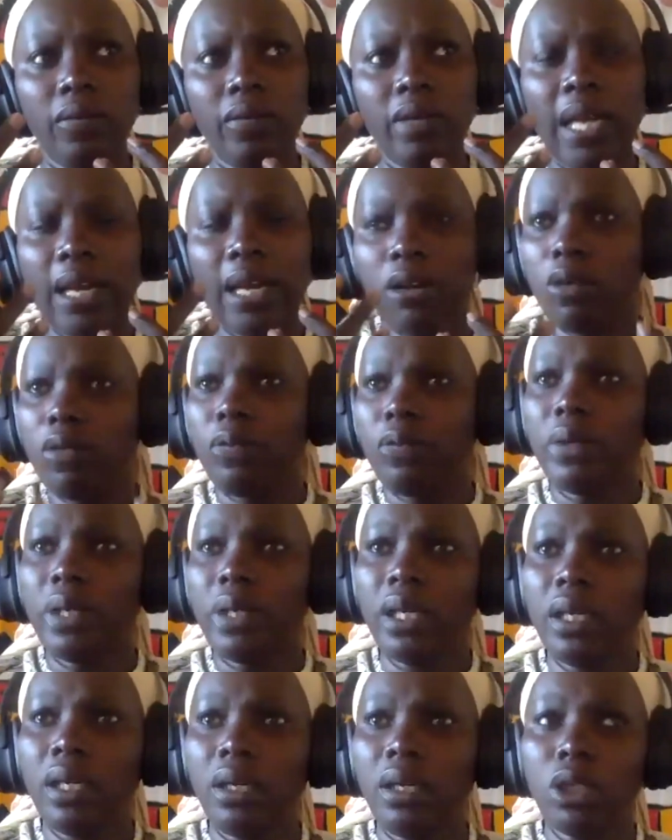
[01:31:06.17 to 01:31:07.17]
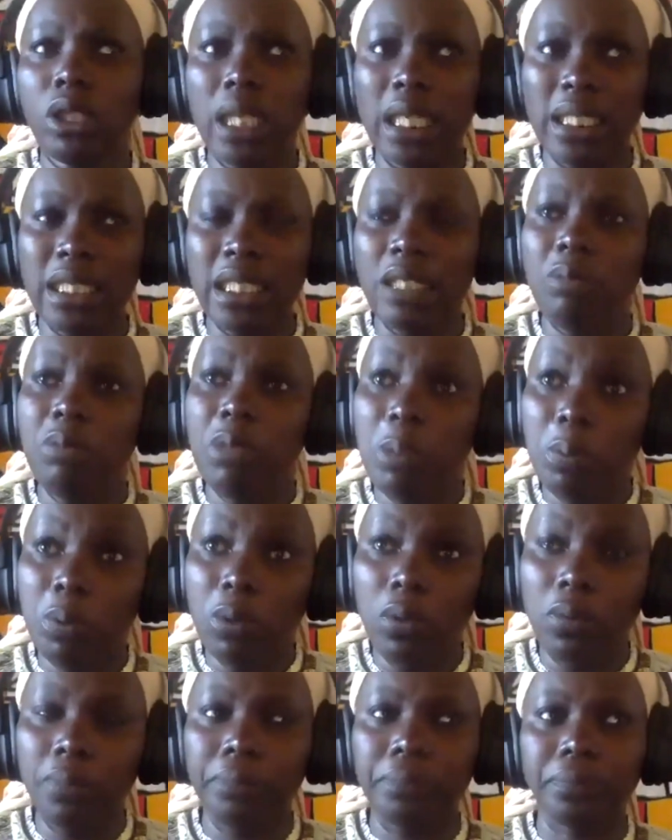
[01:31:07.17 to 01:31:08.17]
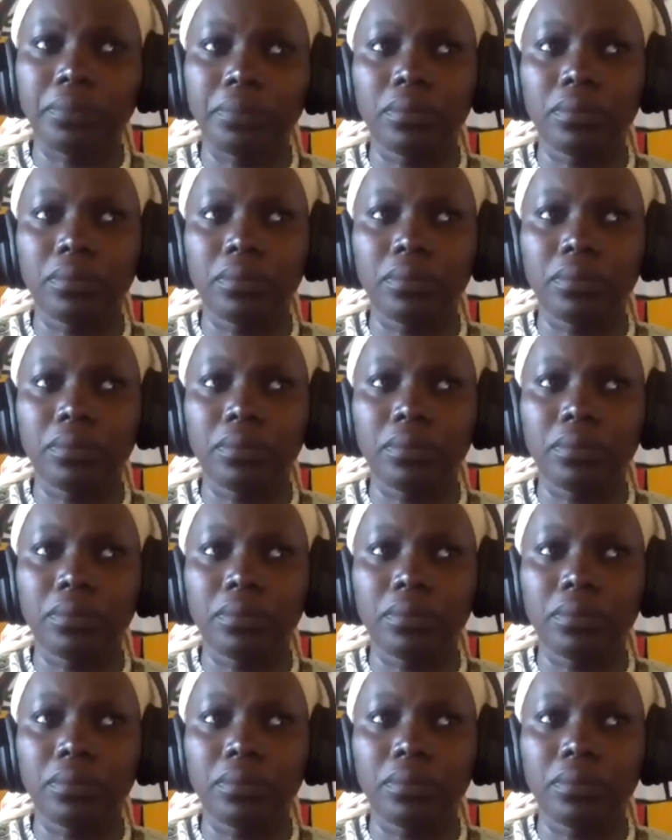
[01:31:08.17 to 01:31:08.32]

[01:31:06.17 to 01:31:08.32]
lack of authentic people,